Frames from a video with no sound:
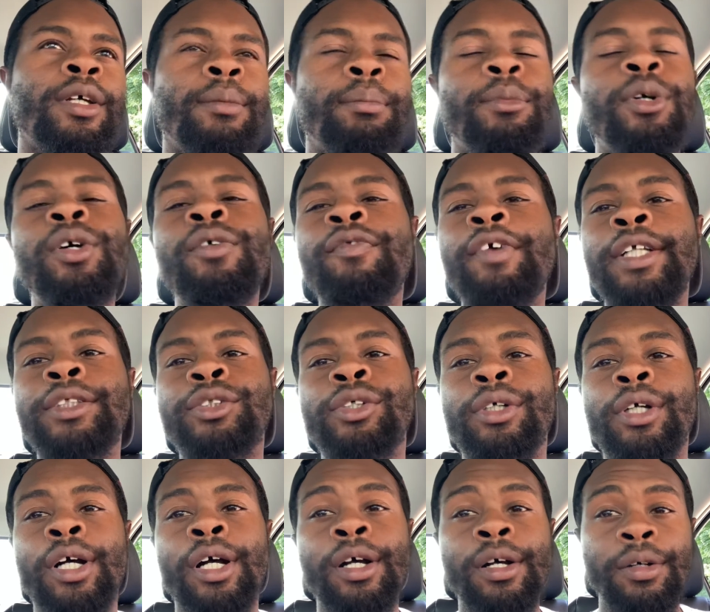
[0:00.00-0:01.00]
move at
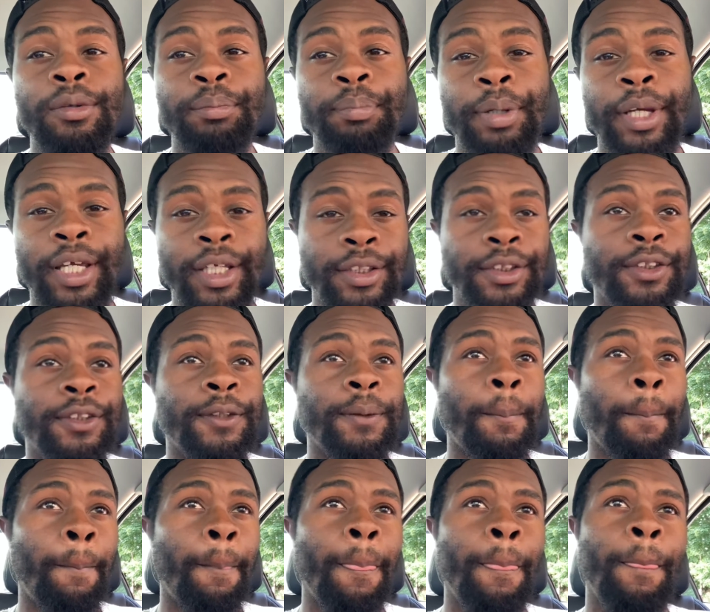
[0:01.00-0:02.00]
your own pace.
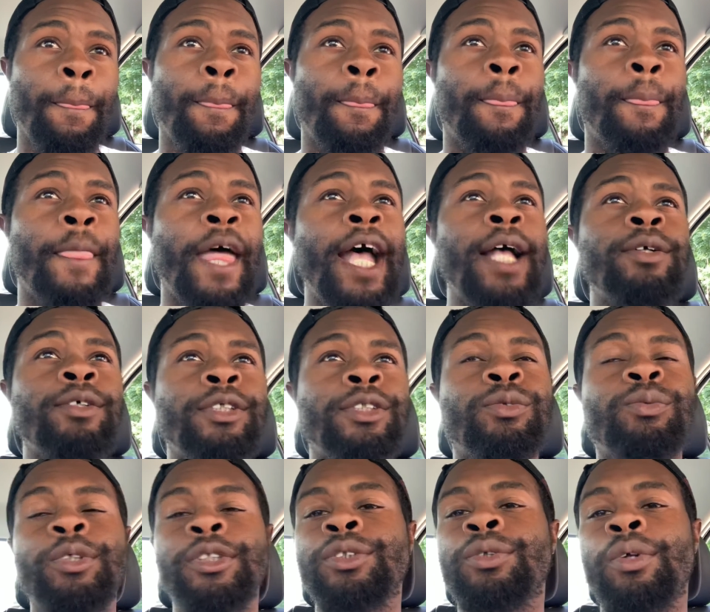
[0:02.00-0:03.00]
That
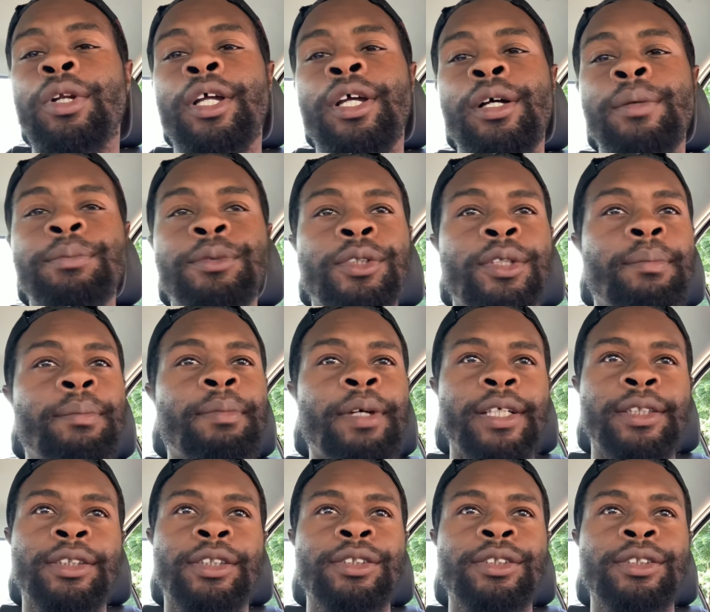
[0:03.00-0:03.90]
is what's going to help you the best,